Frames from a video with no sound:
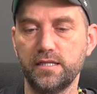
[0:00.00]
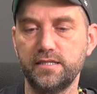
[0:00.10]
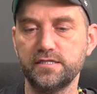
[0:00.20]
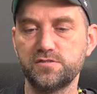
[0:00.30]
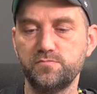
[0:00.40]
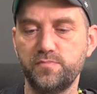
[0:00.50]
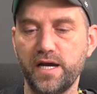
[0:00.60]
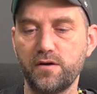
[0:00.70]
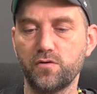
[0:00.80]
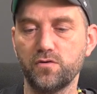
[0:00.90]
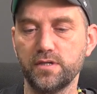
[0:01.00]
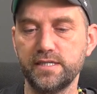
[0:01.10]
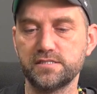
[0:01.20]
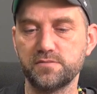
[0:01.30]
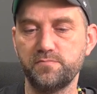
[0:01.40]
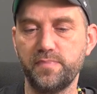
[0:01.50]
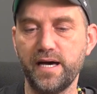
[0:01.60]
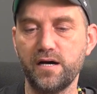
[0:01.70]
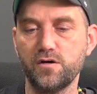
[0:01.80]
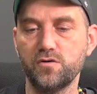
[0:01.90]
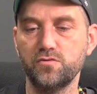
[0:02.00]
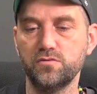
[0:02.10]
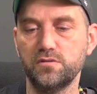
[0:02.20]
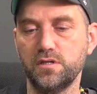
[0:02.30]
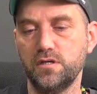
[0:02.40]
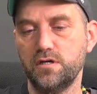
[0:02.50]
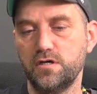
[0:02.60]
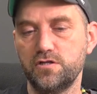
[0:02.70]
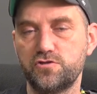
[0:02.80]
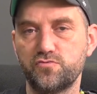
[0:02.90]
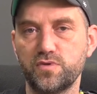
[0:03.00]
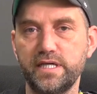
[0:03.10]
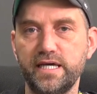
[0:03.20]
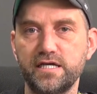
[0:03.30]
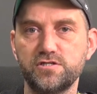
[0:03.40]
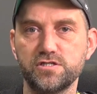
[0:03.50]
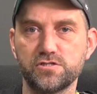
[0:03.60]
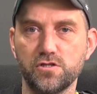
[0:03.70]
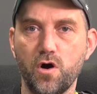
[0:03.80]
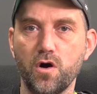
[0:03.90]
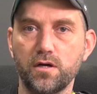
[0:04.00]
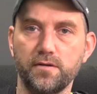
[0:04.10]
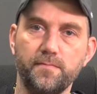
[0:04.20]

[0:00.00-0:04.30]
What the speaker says: This barrel is about 3 inches long.